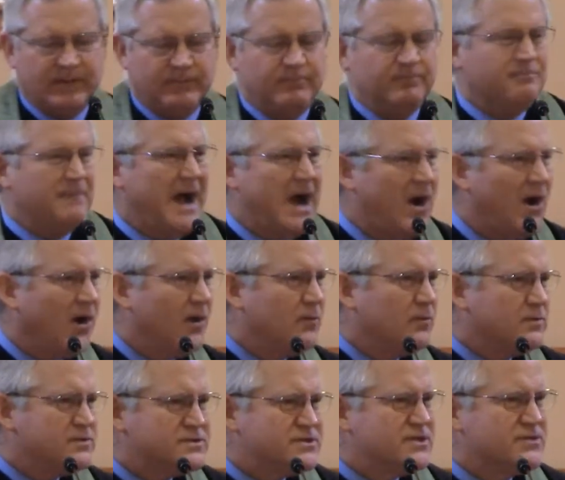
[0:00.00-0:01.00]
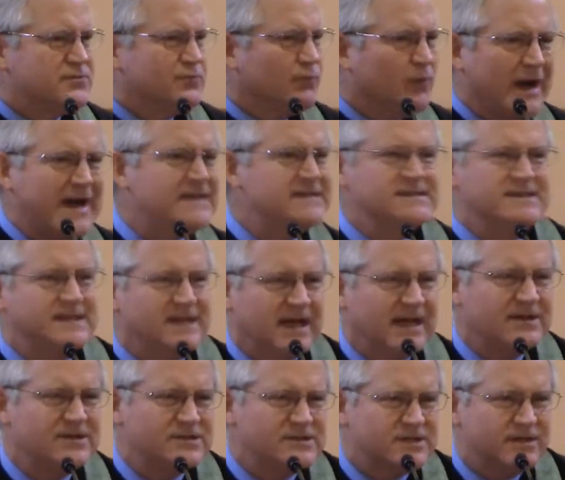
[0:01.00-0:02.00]
my heart was just racing.
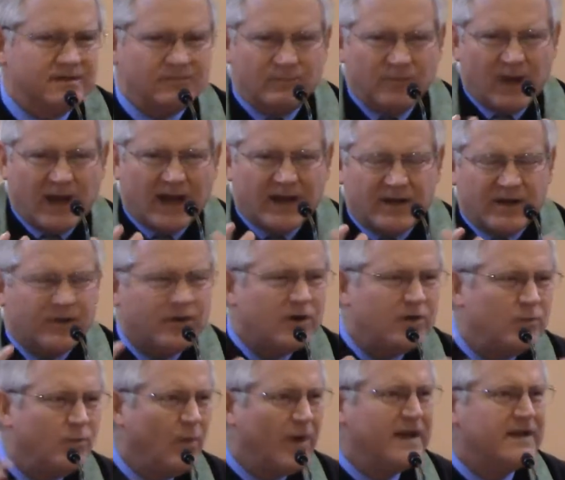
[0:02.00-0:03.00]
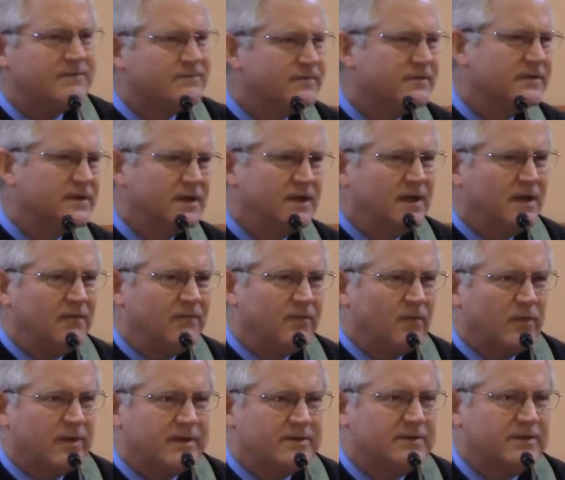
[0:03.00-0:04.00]
I couldn't wait
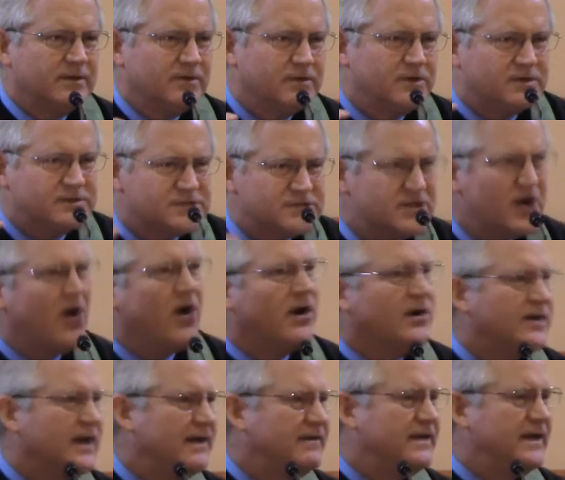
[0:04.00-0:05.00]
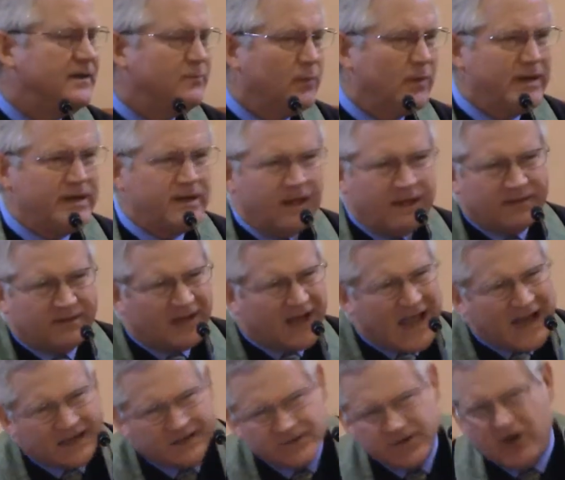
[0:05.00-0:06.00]
for it to start. And then when the
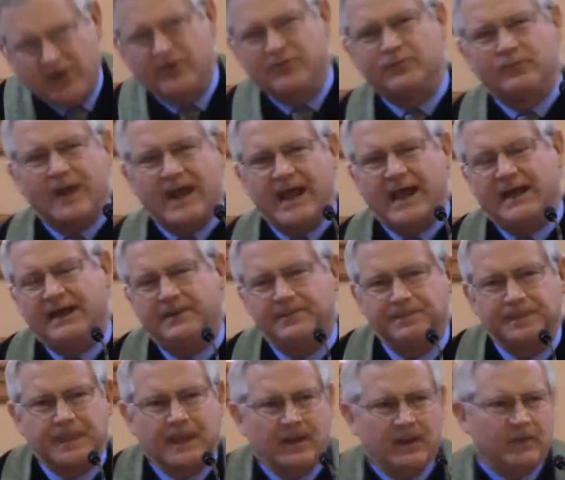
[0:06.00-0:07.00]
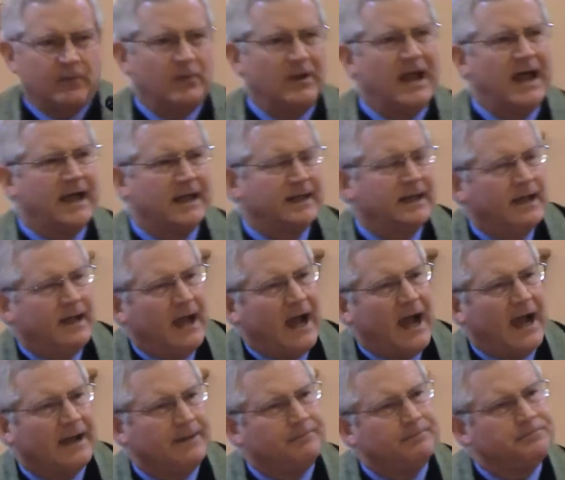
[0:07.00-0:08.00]
light turned red, well,
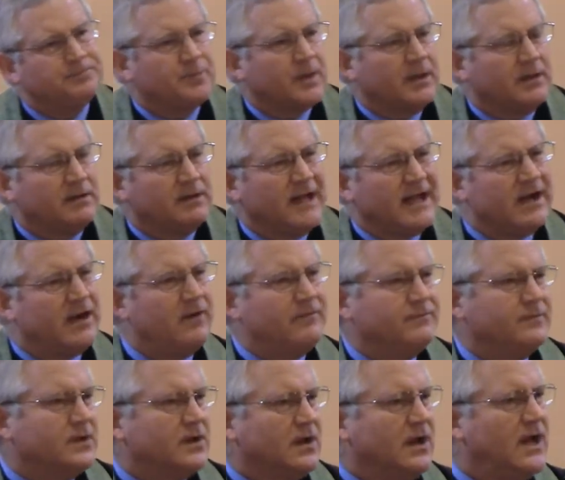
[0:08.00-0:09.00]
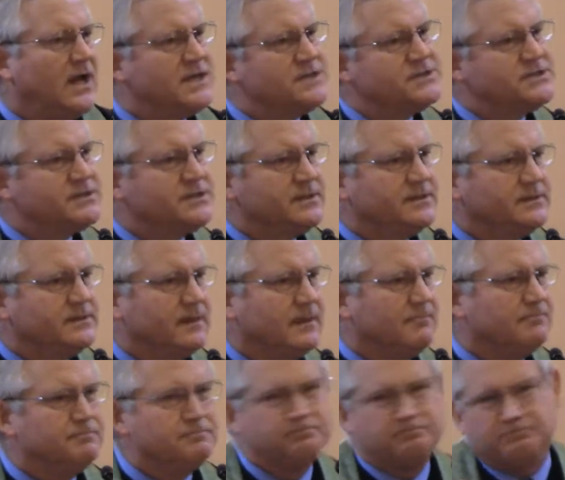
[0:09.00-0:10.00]
I let off the clutch
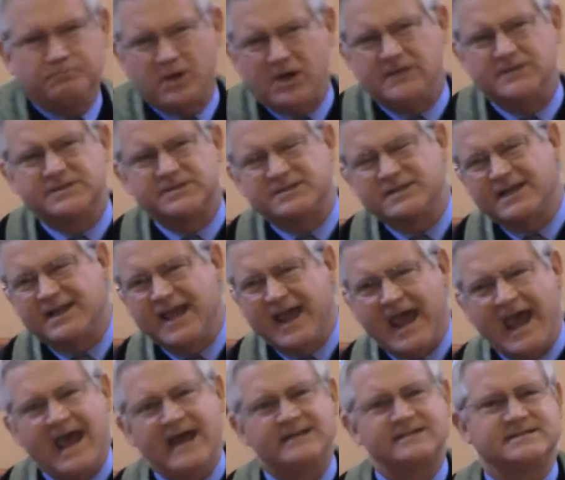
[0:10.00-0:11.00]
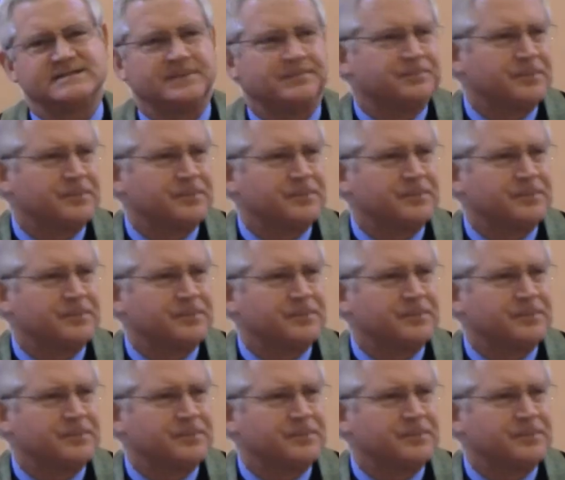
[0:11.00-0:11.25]
and punched the gas,